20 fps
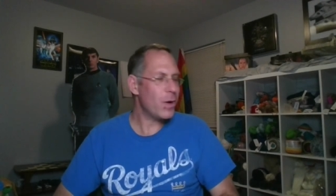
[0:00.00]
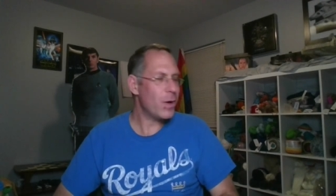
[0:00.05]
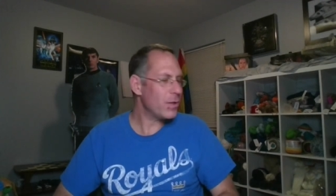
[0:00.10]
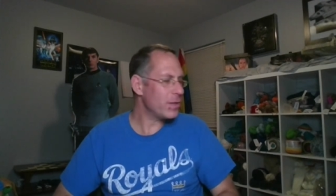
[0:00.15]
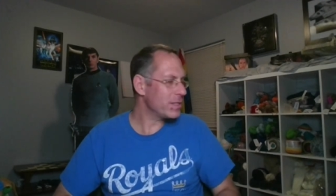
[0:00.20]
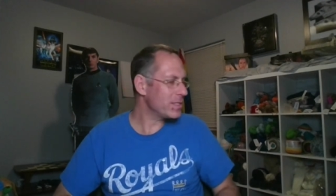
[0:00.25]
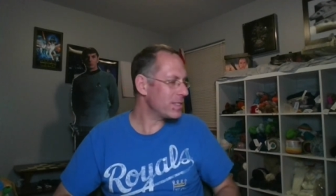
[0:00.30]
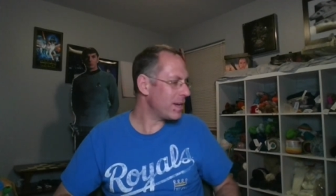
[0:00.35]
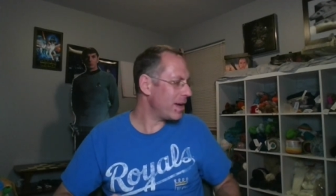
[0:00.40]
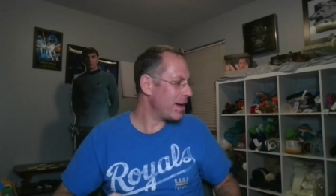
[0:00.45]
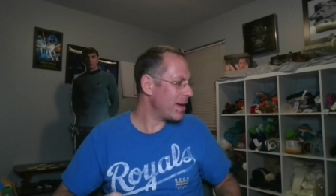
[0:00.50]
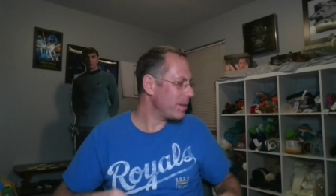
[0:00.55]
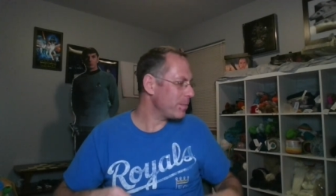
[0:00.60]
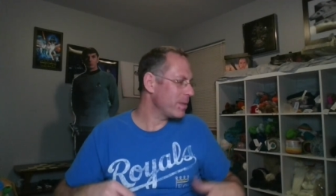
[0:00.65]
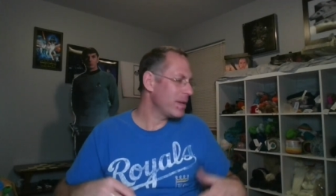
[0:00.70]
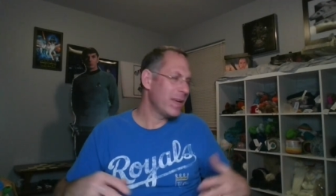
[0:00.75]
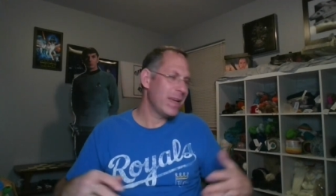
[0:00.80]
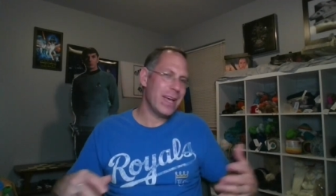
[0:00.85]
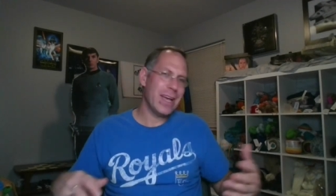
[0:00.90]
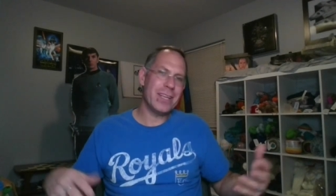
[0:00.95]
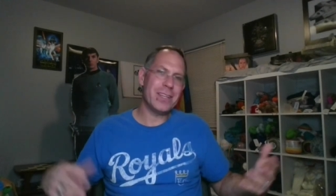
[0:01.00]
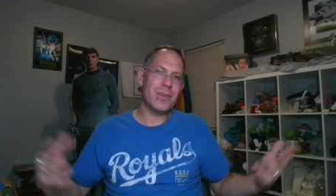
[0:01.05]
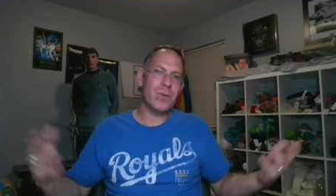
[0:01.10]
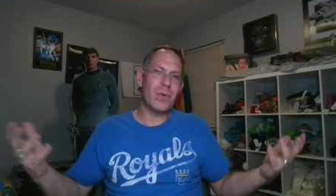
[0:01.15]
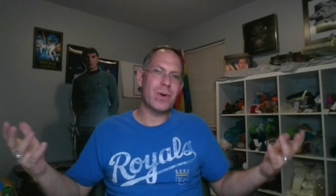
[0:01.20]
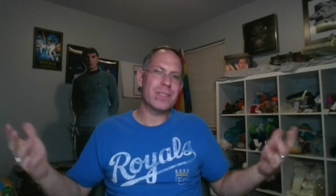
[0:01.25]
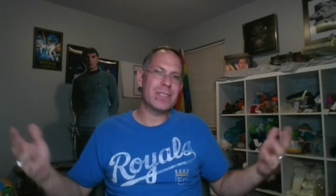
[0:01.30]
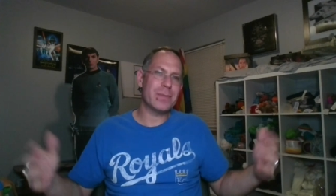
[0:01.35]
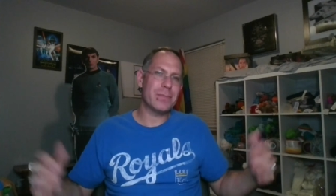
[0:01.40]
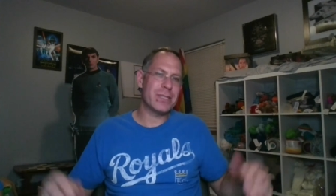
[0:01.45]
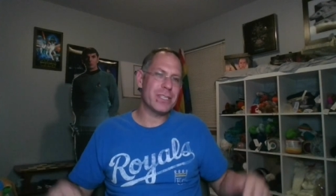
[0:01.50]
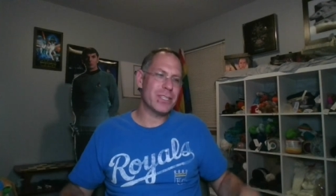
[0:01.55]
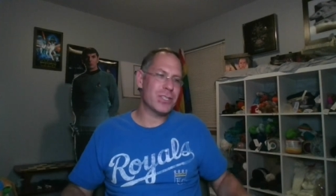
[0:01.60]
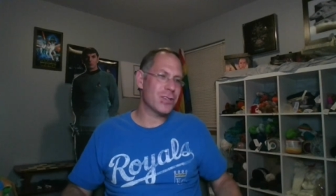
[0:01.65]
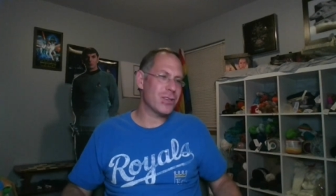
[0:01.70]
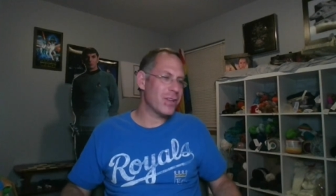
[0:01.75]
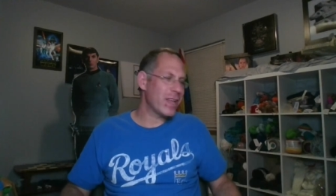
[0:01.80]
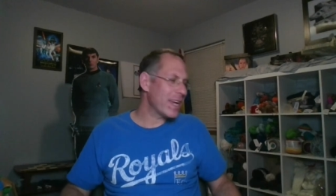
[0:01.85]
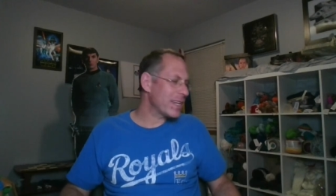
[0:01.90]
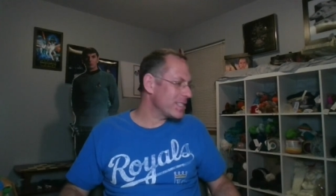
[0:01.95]
all the time and you want some
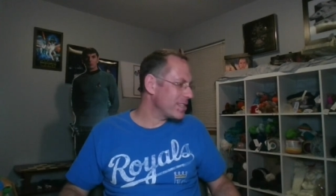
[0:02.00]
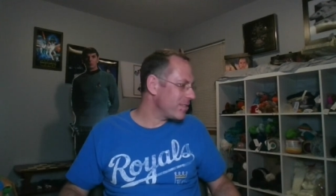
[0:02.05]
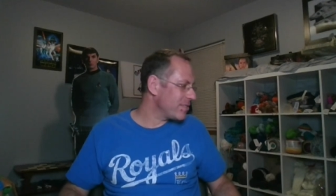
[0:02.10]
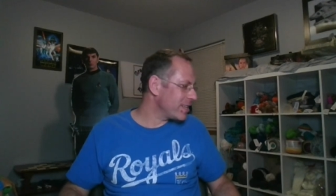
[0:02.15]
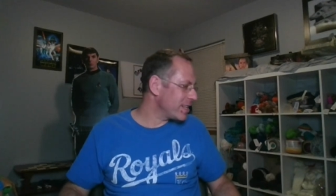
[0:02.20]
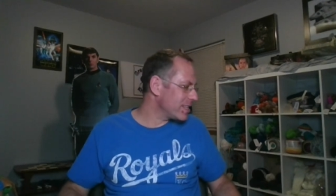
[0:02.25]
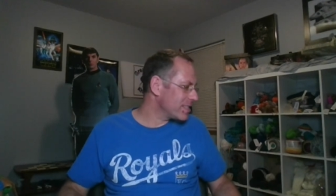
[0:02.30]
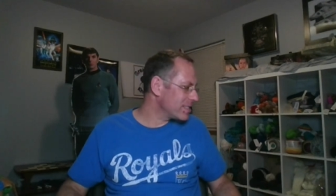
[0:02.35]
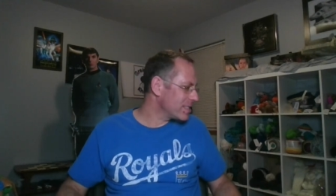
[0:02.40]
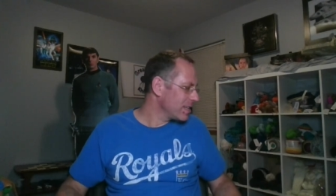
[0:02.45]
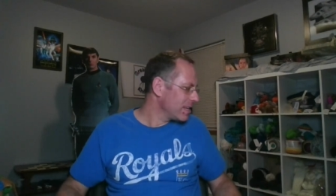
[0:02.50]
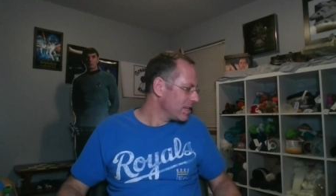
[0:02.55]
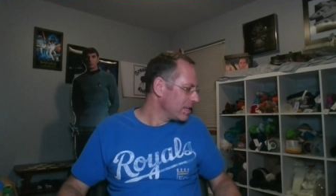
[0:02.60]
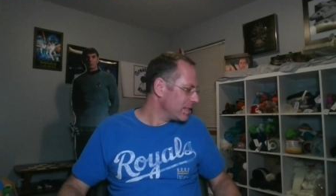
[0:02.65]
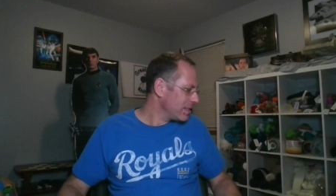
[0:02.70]
additional activities,